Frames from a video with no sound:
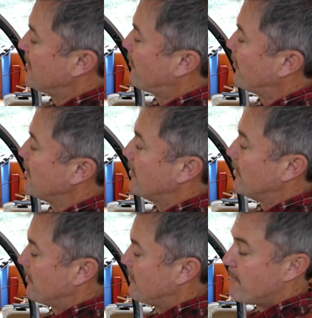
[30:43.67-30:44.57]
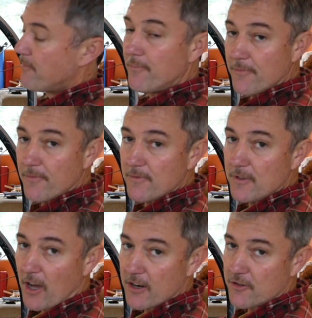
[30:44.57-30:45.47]
for your
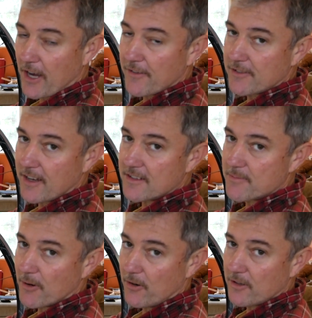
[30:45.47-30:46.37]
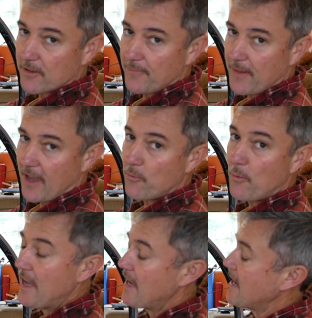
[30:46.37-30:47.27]
non-drive side spoke. And
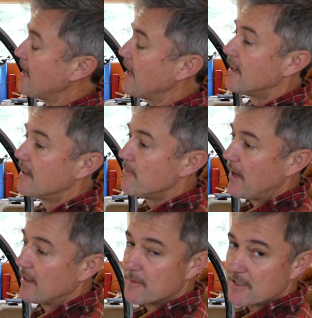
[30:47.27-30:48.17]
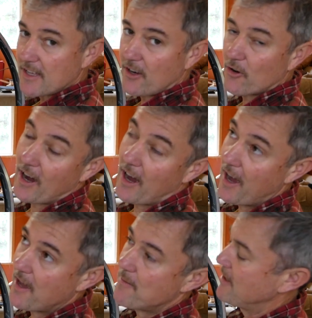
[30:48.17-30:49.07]
we made the mistake, or
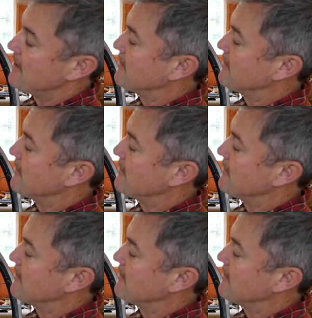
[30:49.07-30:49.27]
I made the